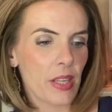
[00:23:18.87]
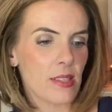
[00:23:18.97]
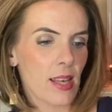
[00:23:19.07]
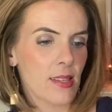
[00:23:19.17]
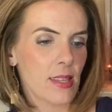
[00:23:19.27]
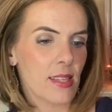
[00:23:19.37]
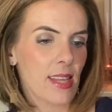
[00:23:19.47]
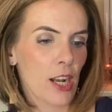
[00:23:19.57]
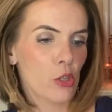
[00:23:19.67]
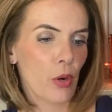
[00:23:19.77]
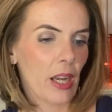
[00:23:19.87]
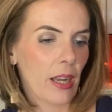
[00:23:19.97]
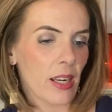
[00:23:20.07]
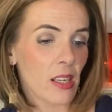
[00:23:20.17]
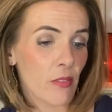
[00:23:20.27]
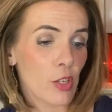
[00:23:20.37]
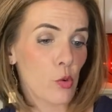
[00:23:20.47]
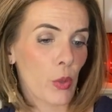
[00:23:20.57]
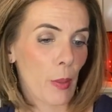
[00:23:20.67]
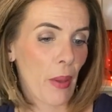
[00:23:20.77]
It says a saturated,
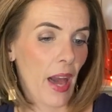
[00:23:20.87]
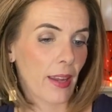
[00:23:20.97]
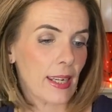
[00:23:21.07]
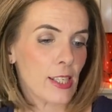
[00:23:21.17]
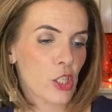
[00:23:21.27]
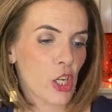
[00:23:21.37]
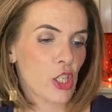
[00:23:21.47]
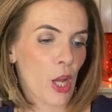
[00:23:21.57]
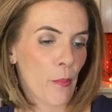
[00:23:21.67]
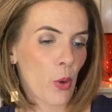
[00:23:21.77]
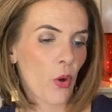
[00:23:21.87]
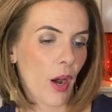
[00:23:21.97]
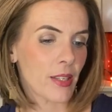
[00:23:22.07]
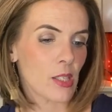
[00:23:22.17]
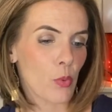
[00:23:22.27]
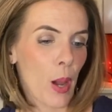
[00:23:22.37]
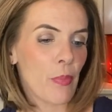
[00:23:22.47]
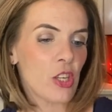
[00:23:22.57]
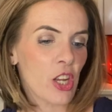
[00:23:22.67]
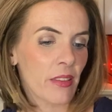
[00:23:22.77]
individually packaged jumbo cotton
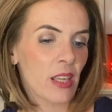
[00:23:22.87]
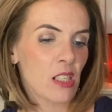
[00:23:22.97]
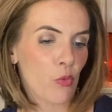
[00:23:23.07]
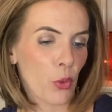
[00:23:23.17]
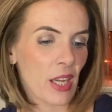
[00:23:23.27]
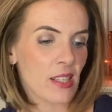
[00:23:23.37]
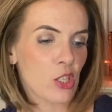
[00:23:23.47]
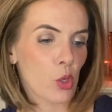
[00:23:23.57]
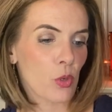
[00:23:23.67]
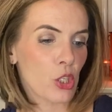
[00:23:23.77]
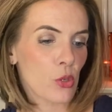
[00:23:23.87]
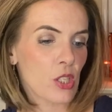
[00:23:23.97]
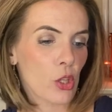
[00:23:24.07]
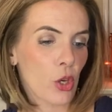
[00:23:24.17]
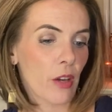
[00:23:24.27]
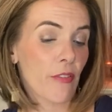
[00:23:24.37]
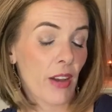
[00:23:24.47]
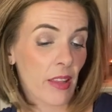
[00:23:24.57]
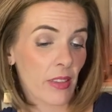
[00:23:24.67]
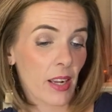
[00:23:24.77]
swab that gently exfoliates to reduce the look of
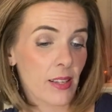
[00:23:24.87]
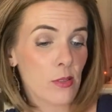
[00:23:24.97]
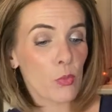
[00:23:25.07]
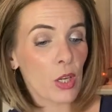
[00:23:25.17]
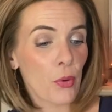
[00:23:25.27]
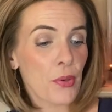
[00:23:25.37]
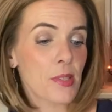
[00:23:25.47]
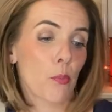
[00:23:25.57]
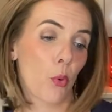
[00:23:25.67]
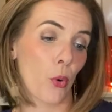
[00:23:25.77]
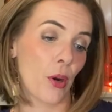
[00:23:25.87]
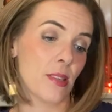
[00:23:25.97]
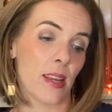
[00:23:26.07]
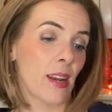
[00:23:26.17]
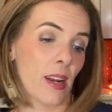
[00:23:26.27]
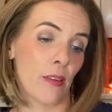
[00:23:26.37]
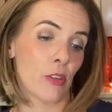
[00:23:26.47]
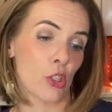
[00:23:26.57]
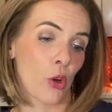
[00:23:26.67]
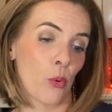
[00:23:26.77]
fine lines, wrinkles, pores, and
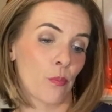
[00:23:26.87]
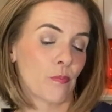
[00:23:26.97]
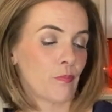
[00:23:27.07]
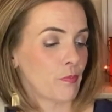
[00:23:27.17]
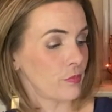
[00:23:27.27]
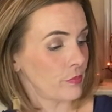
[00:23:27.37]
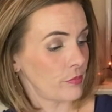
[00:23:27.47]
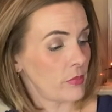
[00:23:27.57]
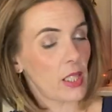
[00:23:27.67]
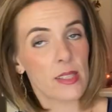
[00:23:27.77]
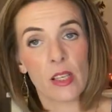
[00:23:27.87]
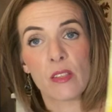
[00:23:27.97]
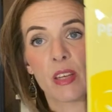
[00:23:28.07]
uneven tone. That sounds